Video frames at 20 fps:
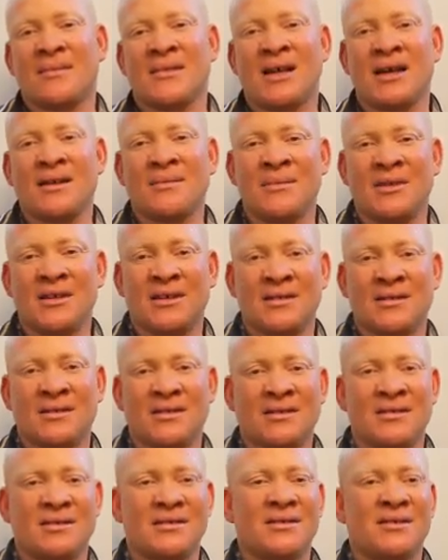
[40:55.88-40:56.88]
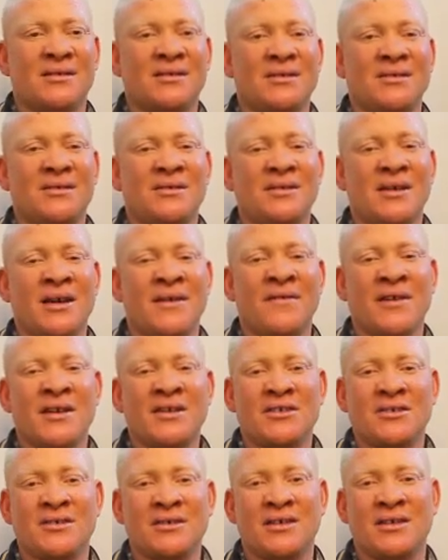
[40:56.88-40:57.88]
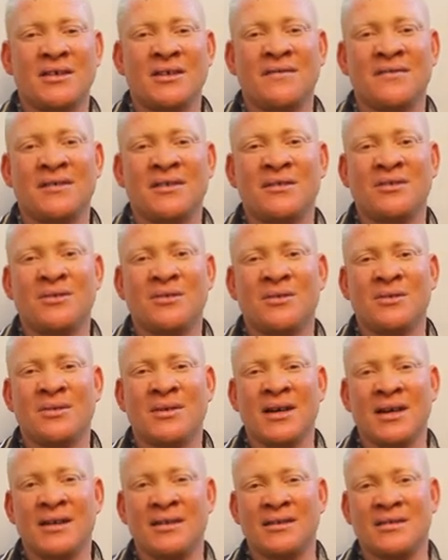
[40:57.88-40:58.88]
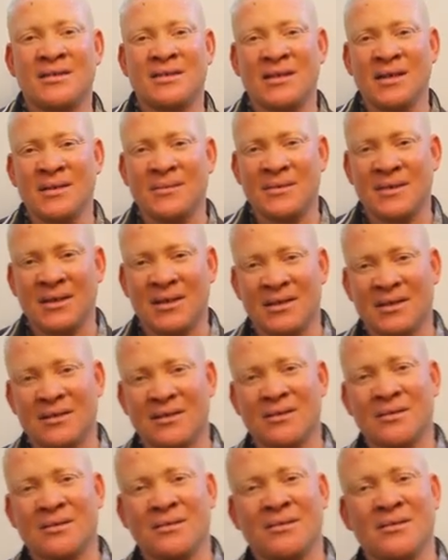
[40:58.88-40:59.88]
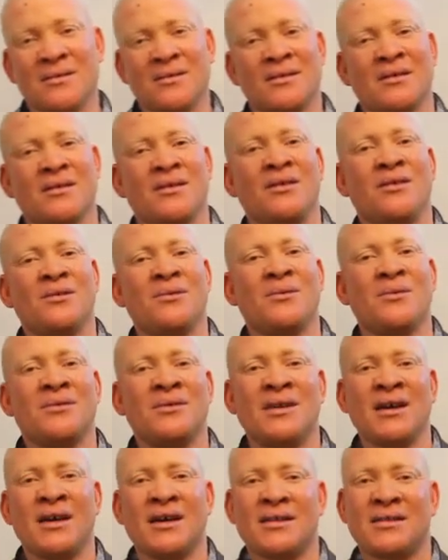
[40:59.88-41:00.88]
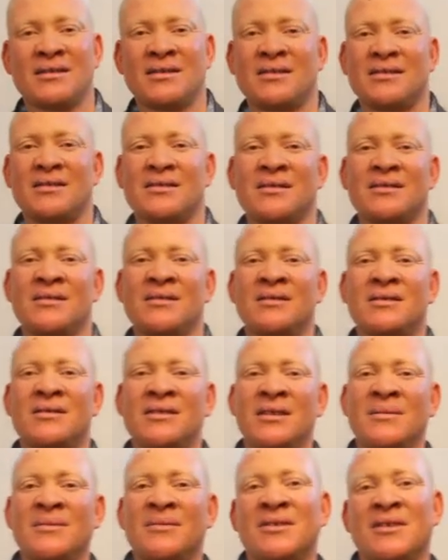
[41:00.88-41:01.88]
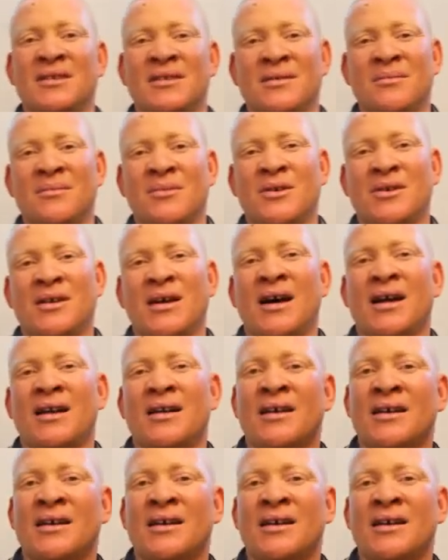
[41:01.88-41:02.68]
That means eventually, even though you get the same thing, you would get the same thing but at